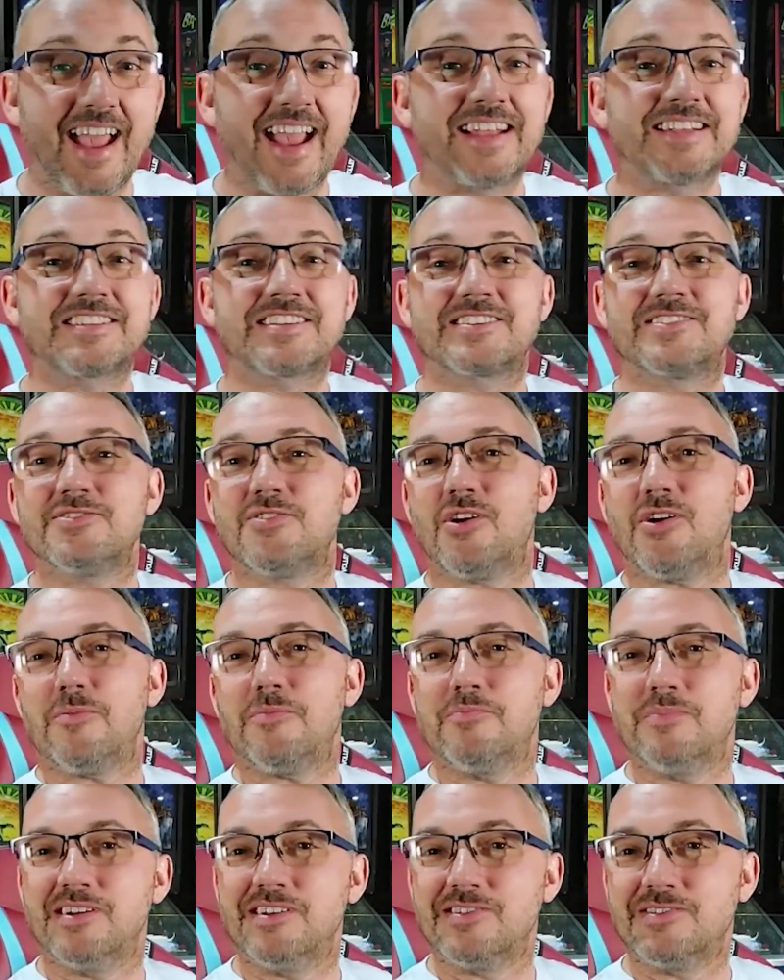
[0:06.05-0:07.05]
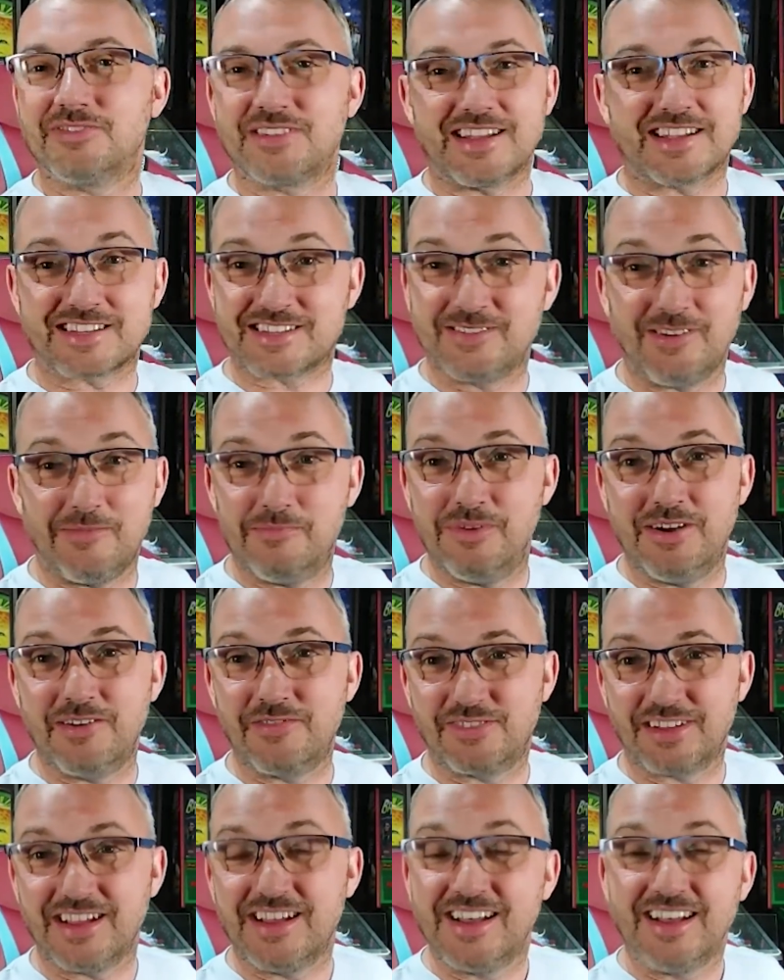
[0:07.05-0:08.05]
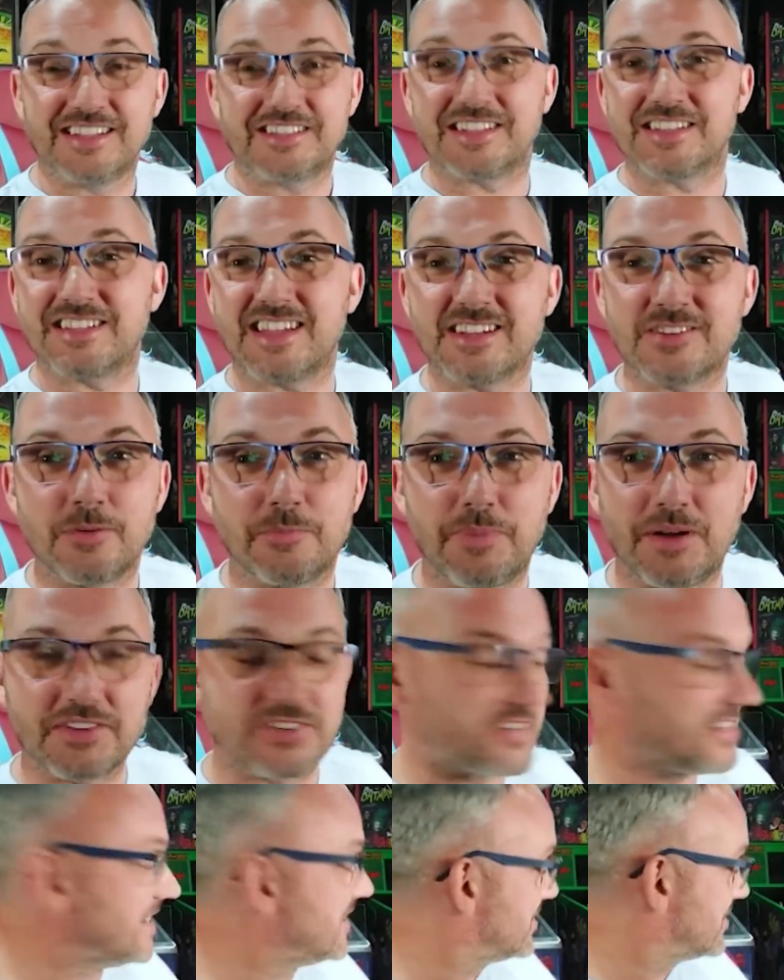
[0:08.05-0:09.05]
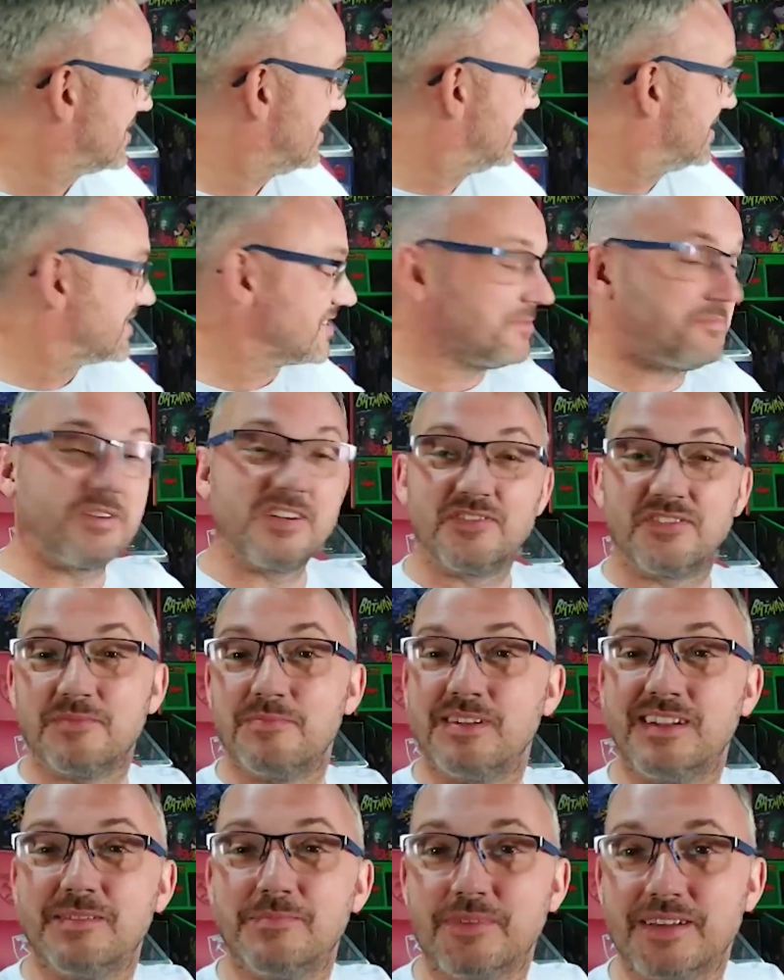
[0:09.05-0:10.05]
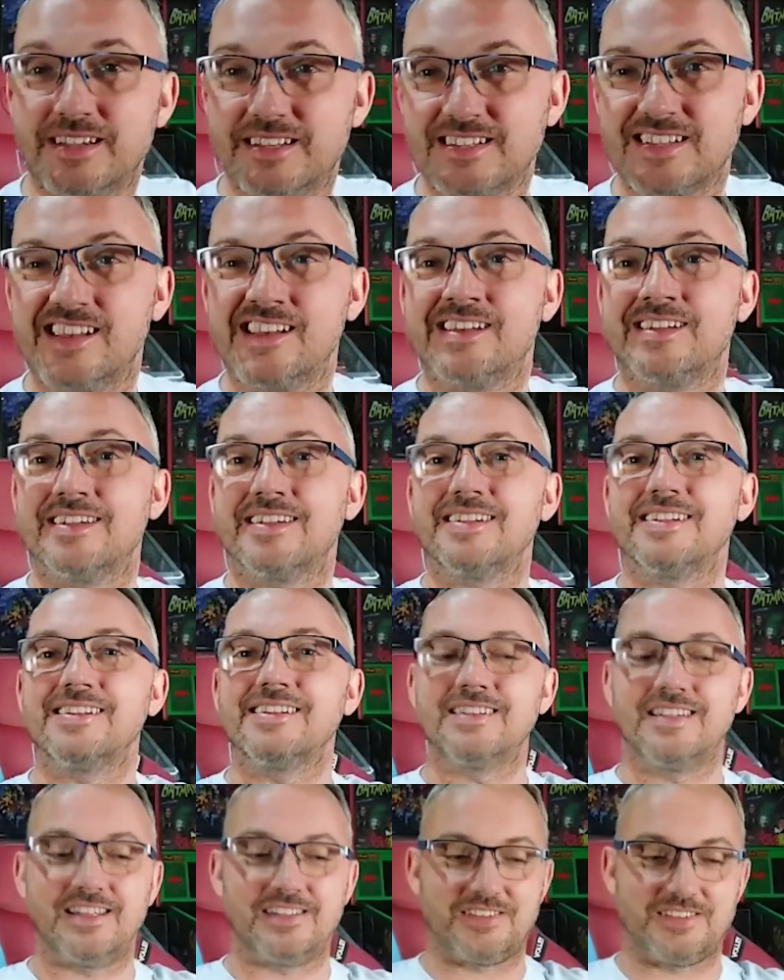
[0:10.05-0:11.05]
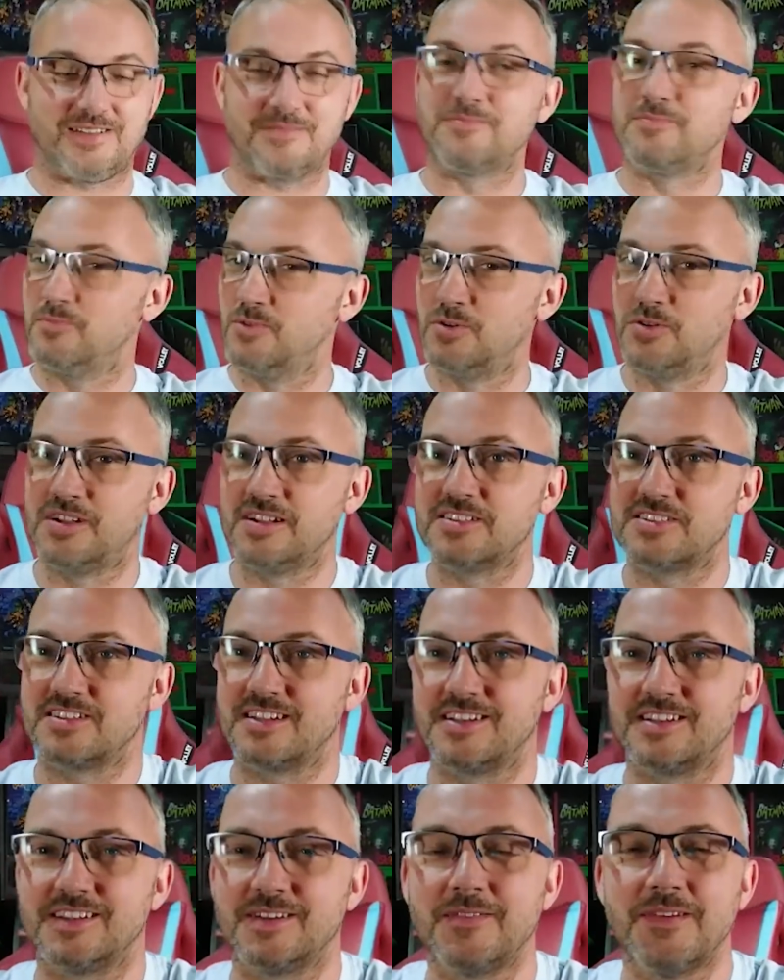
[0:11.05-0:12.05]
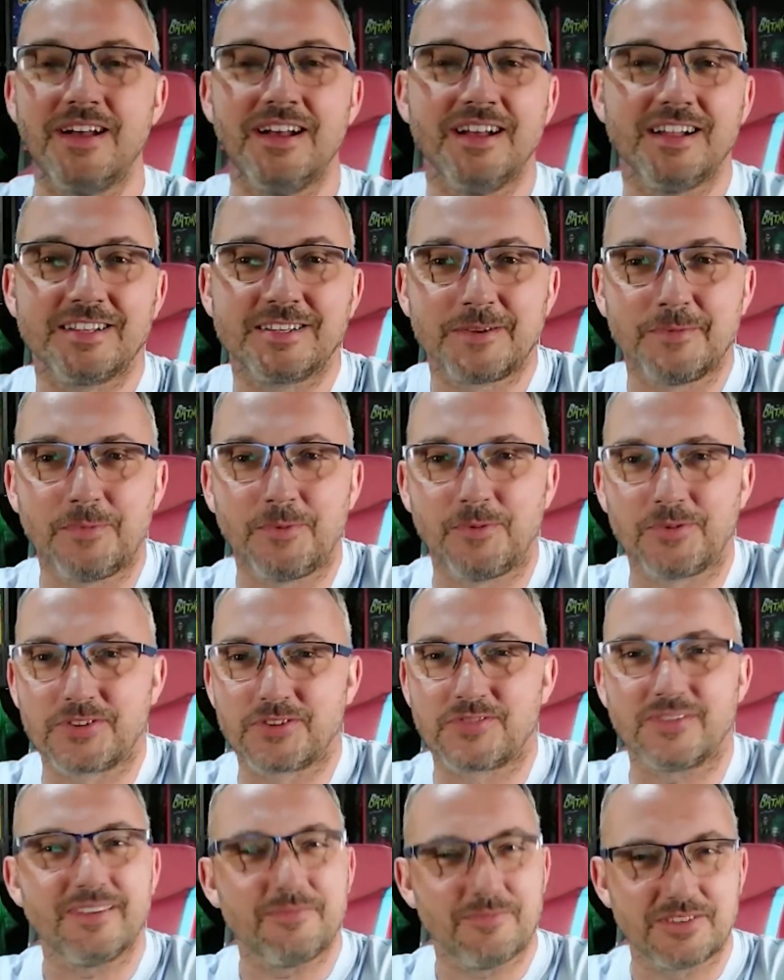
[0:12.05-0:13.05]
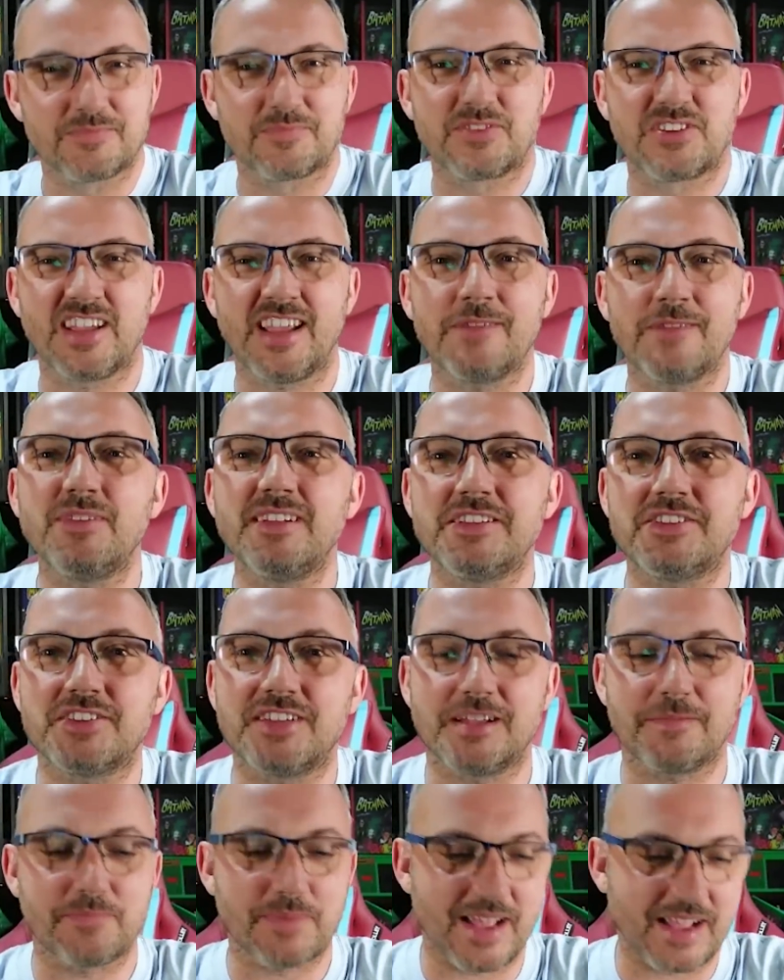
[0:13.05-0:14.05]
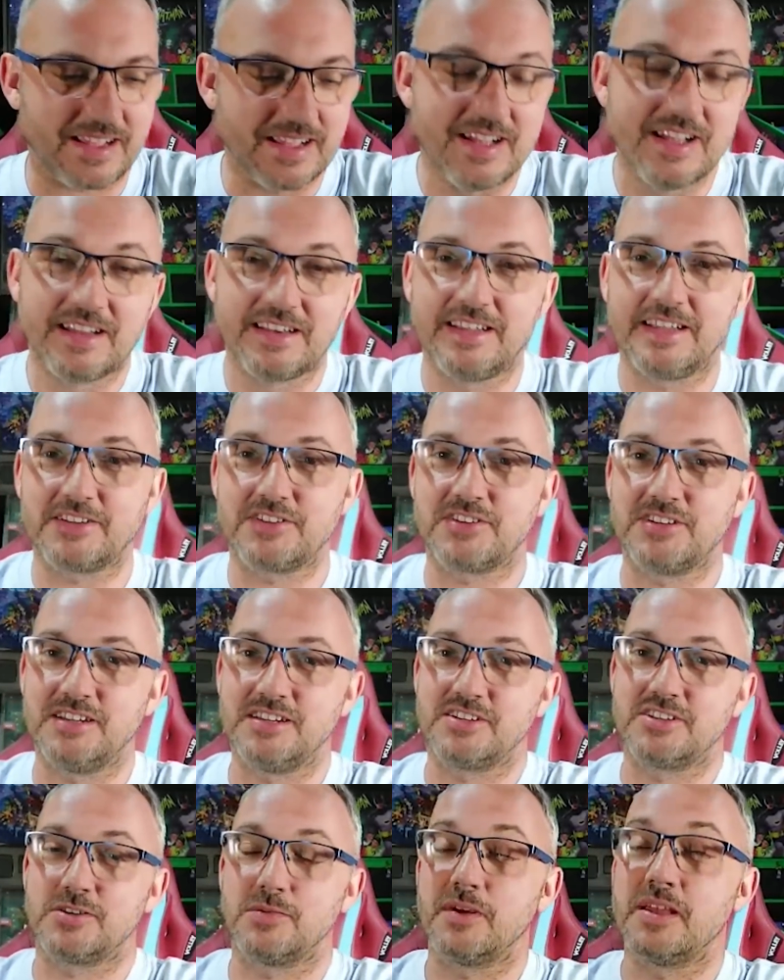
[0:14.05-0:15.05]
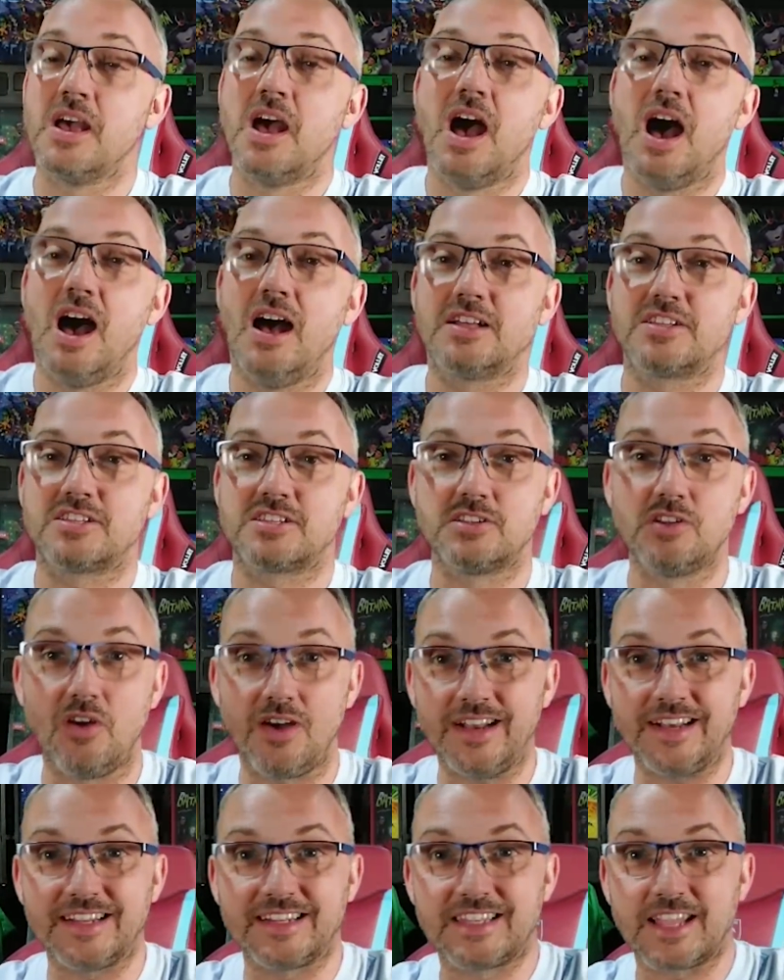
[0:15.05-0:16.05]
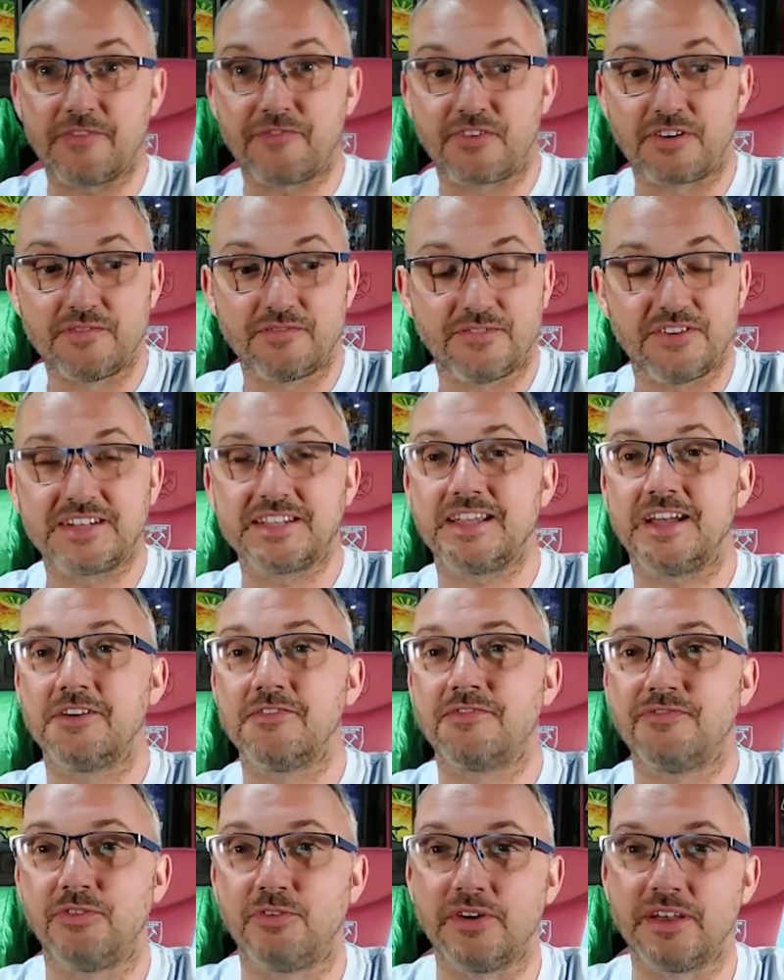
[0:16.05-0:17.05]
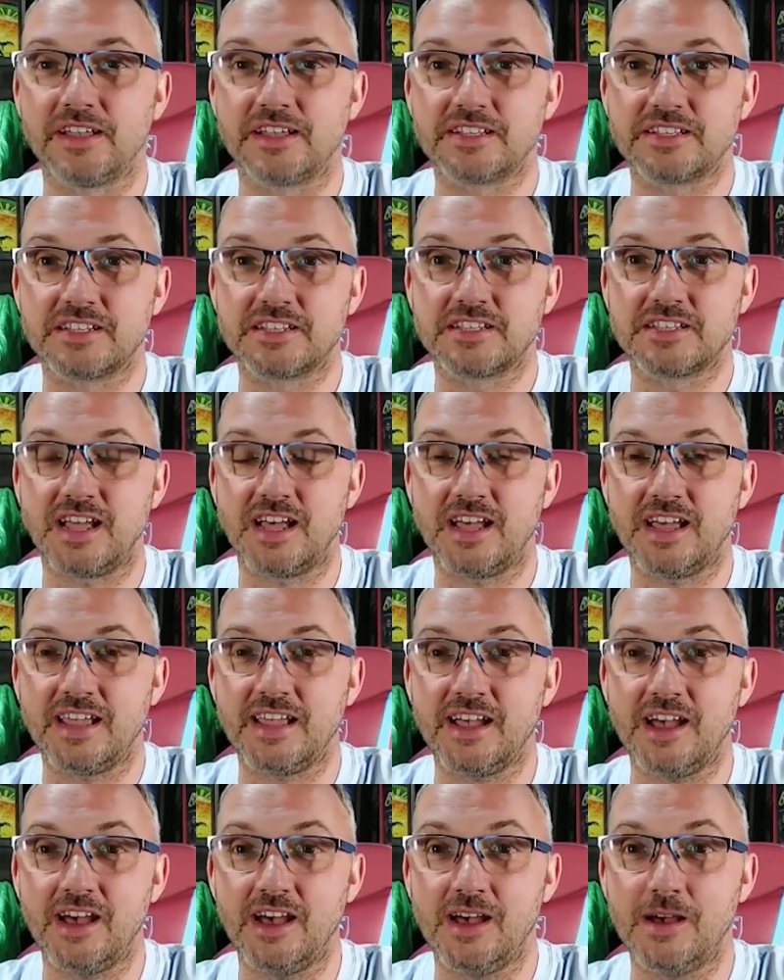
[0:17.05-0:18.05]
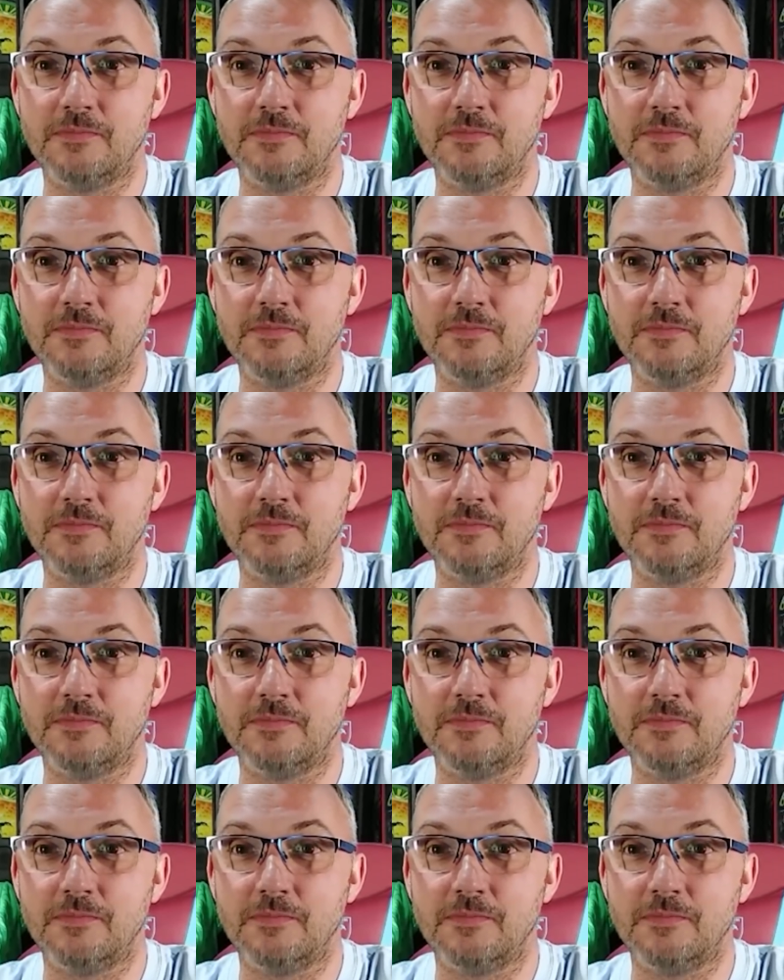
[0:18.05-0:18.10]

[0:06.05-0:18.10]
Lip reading: It's not moved. It's not moved. I was going to say it's not budged an inch. It's not moved a millimetre. Nothing. We'll continue to water it. We'll check. Let's check back next year, shall we? A slightly different video for you today.